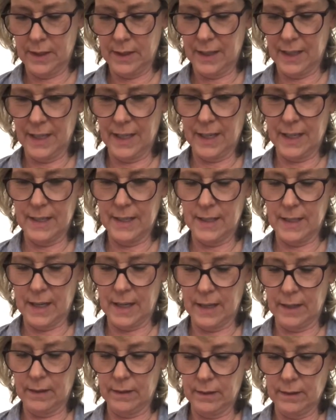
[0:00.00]
Like I
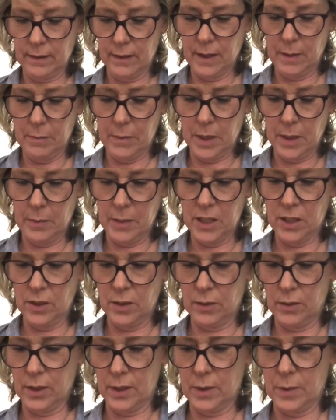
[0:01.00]
said, let Mommy
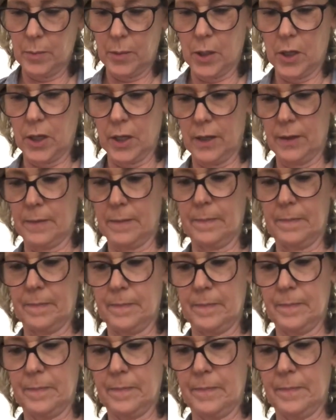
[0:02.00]
do this part.
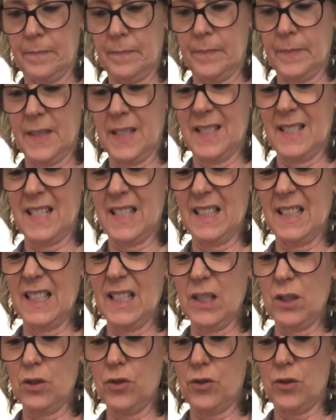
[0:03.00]
It's a
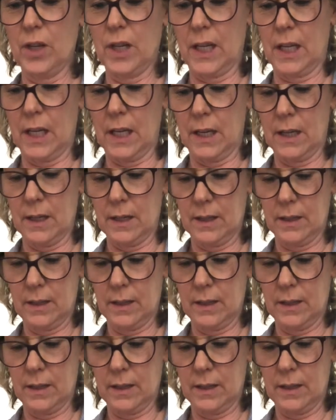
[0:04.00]
little tricky.